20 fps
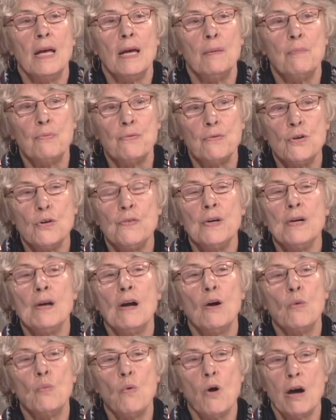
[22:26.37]
improving
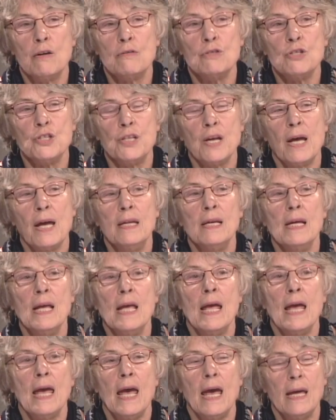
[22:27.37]
our watershed
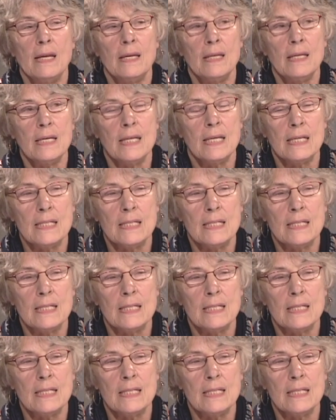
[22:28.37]
and